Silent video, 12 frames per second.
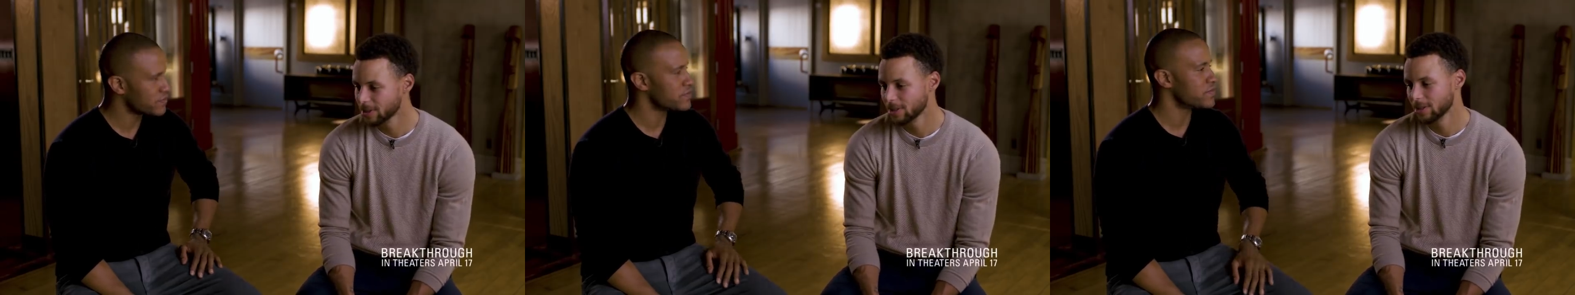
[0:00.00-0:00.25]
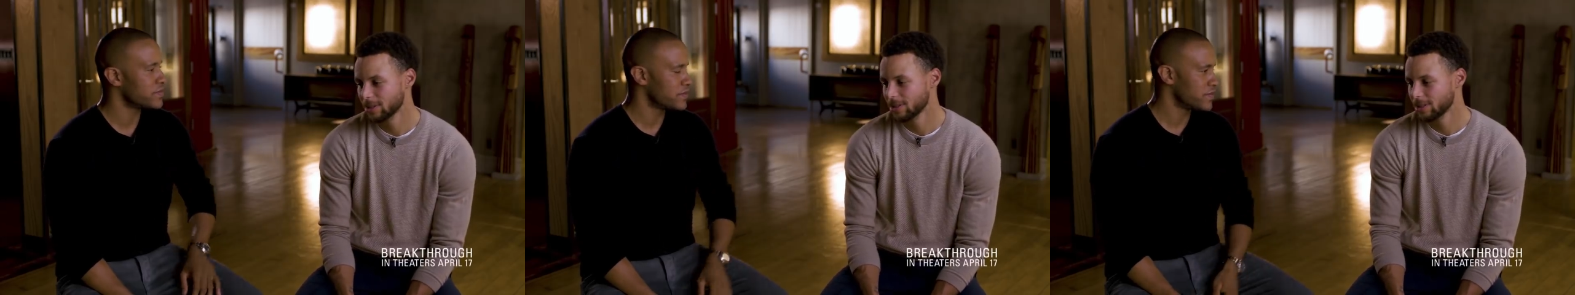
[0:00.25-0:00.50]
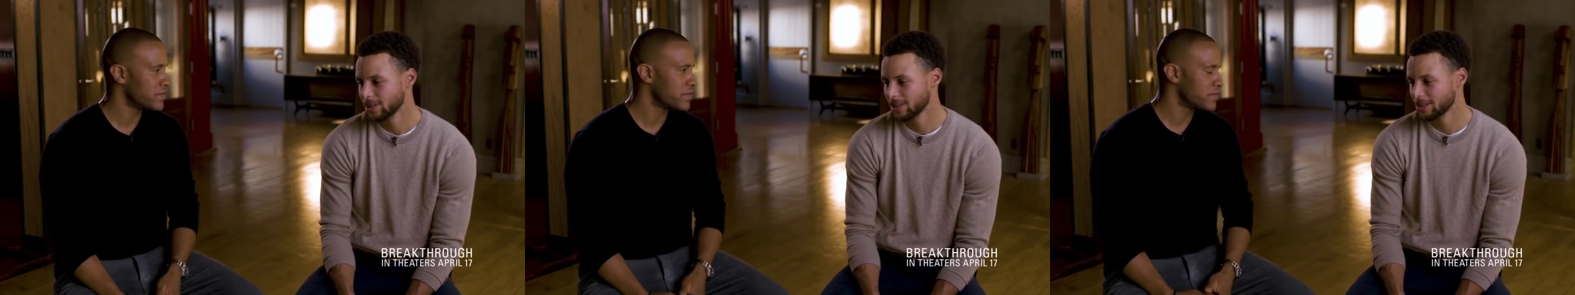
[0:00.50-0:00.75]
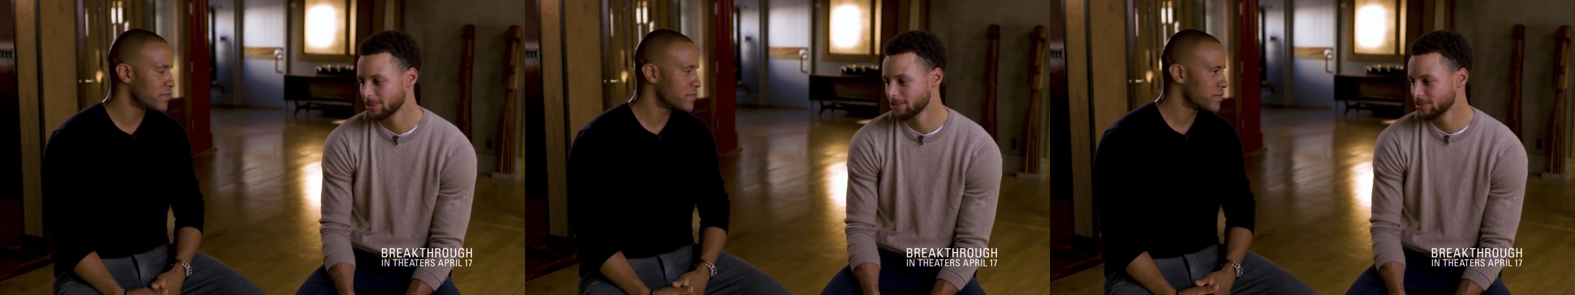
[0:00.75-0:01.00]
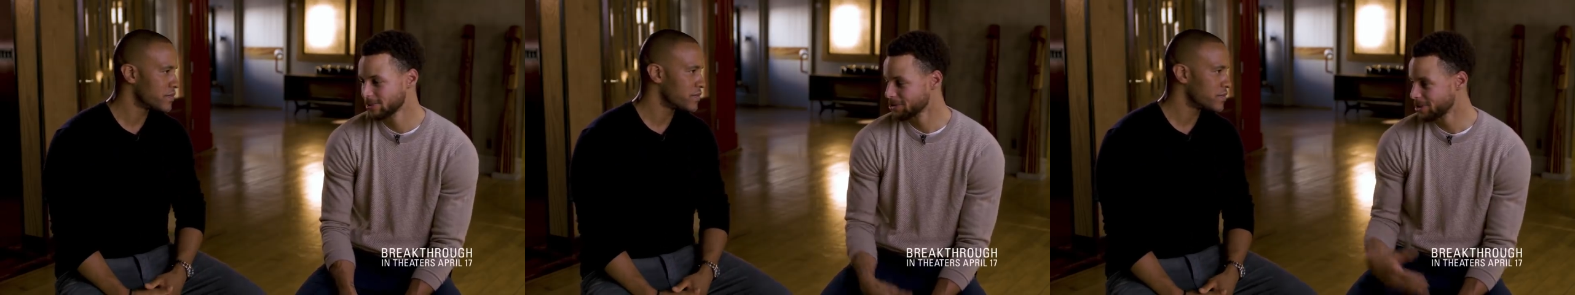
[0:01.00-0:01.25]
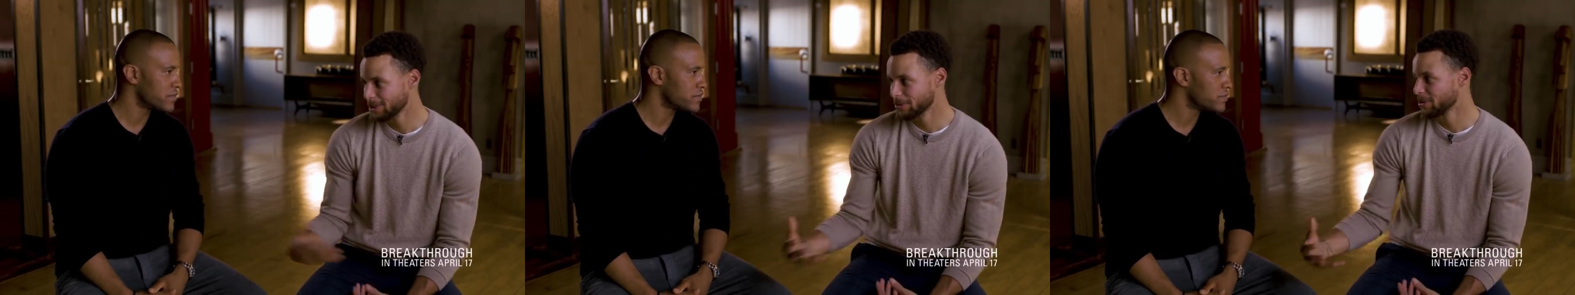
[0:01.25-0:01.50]
Speaker 1: Mm-hmm. Um,
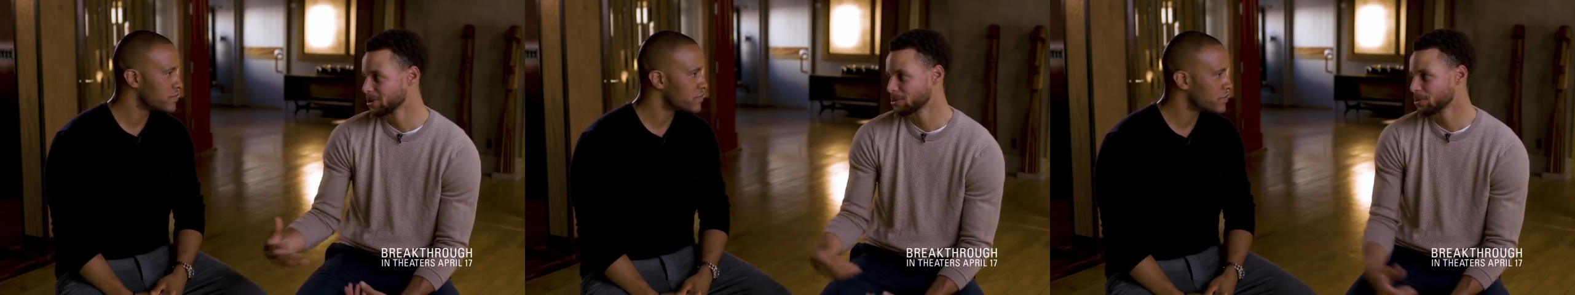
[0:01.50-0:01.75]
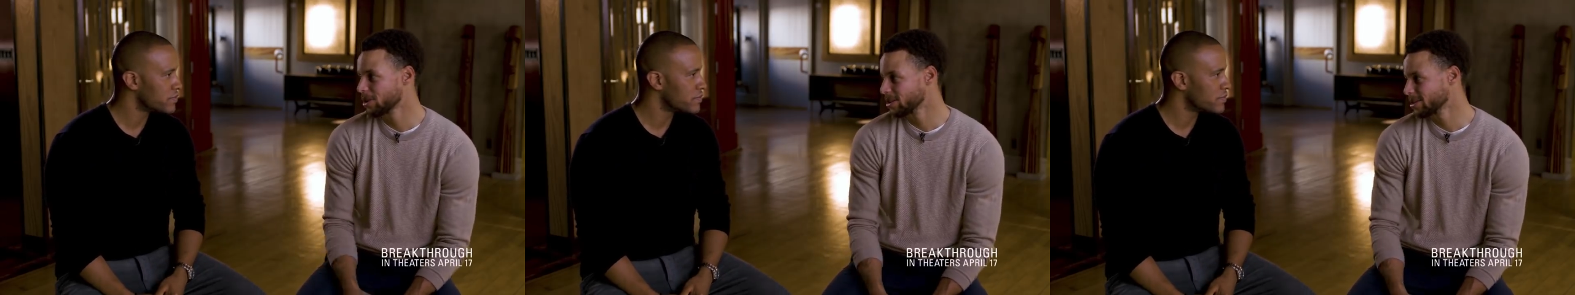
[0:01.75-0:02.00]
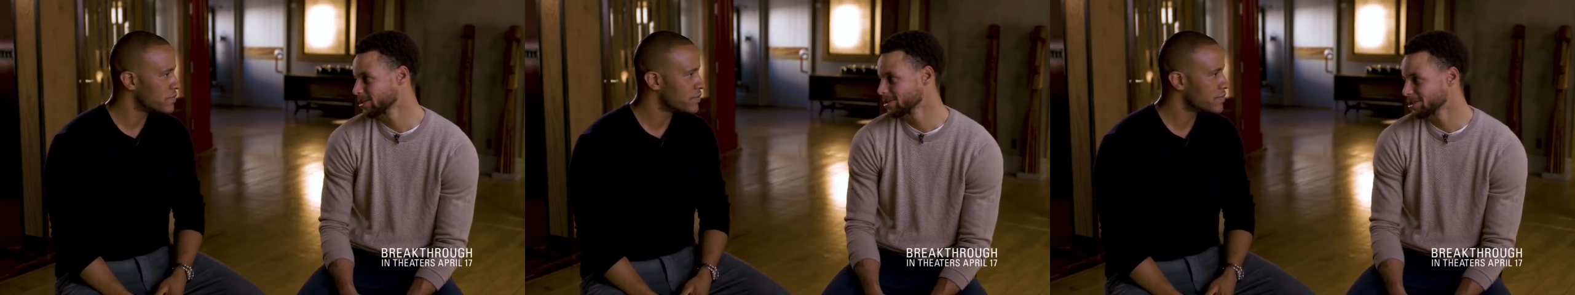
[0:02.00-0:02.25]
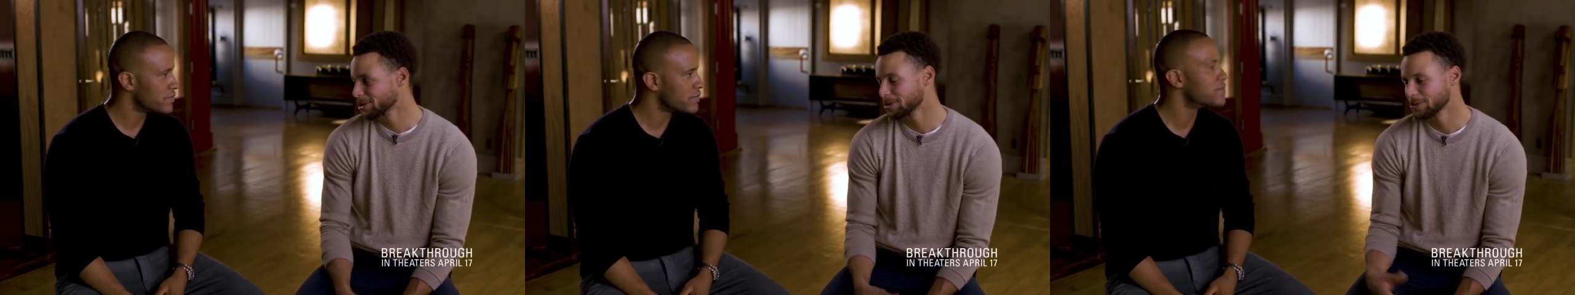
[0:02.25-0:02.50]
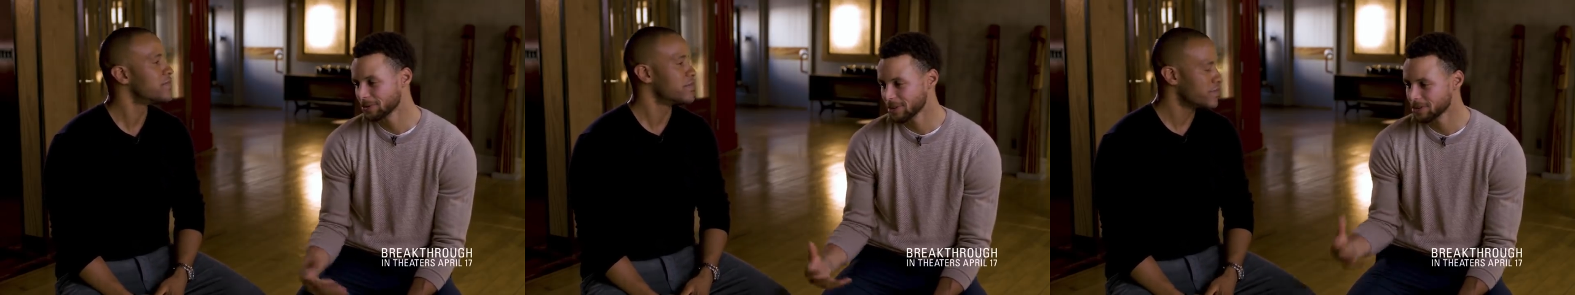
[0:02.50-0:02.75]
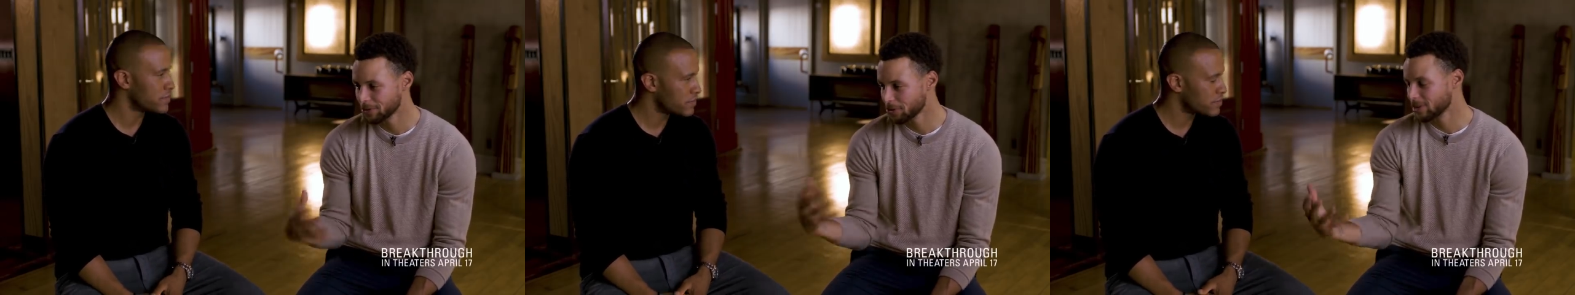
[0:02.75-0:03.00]
you see the finished product, and so
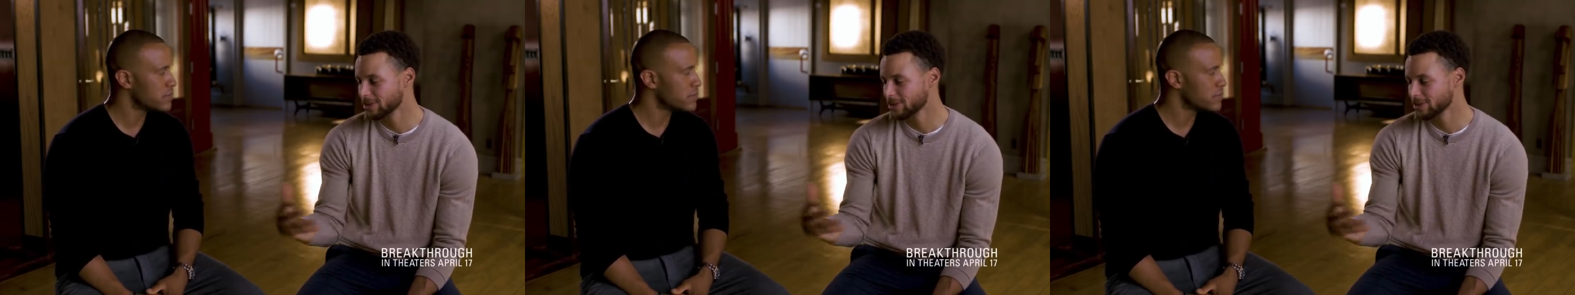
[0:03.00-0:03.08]
if there, if you